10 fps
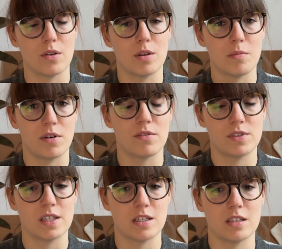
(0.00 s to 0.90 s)
number of
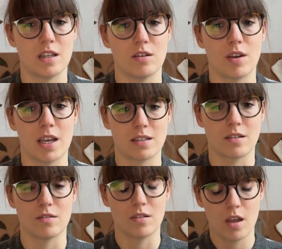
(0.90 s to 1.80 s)
stitches that you cast
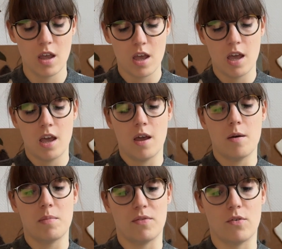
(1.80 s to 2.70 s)
on.
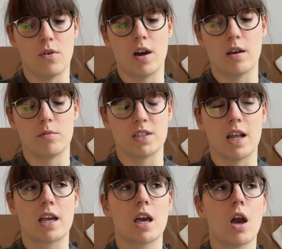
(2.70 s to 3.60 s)
Before I was
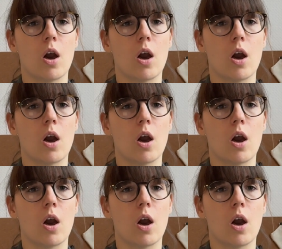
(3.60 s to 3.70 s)
like,